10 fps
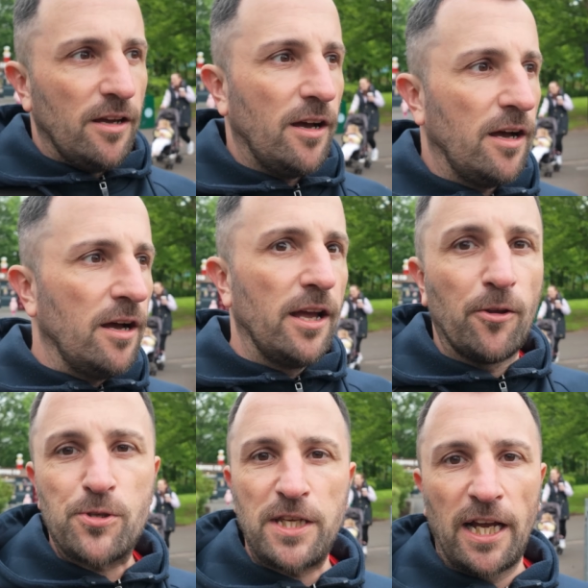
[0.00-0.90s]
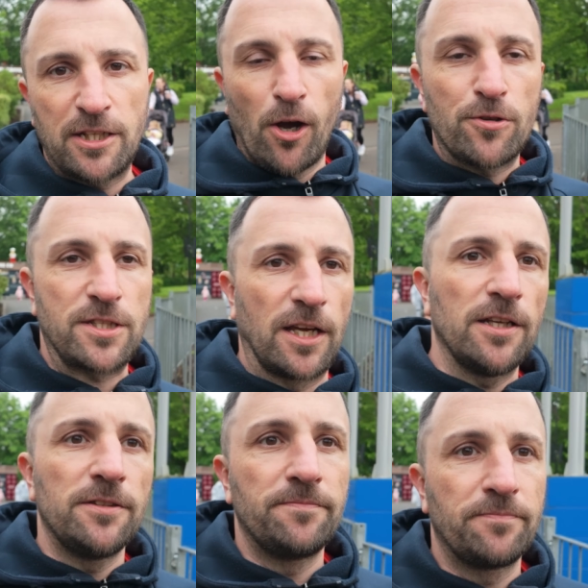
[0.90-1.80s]
uh, hillside
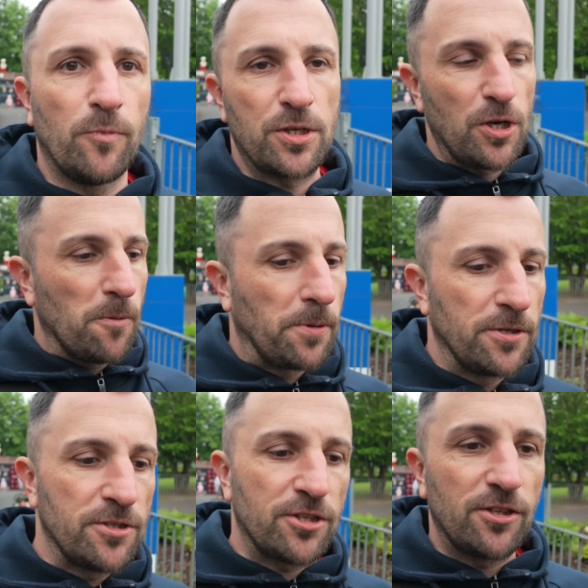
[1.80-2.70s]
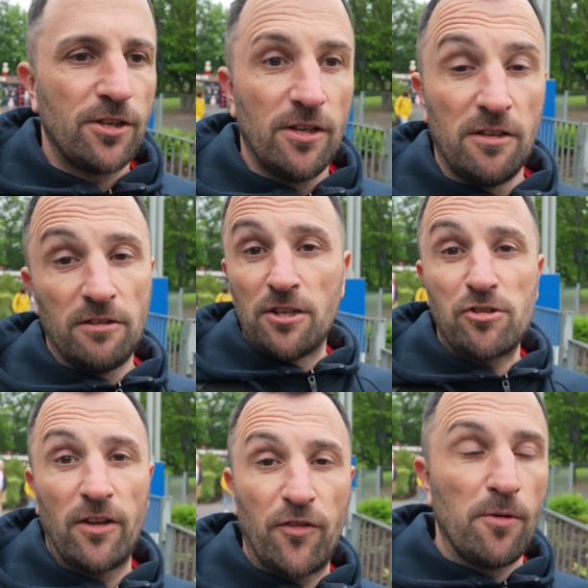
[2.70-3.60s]
coaster, which opened literally a